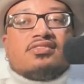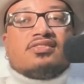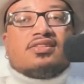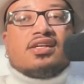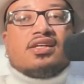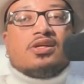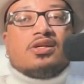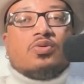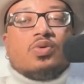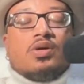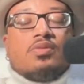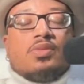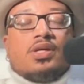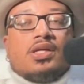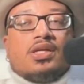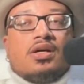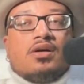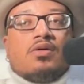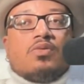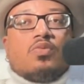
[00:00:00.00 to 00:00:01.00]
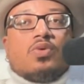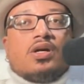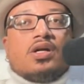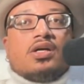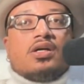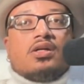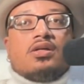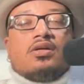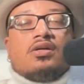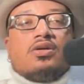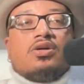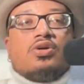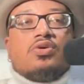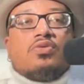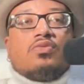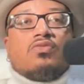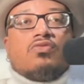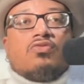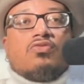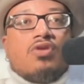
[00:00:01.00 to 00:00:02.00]
say it with me, y'all. We're gonna
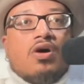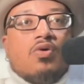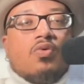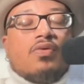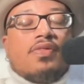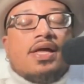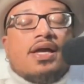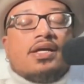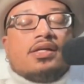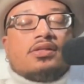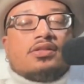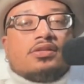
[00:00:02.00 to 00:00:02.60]
roll that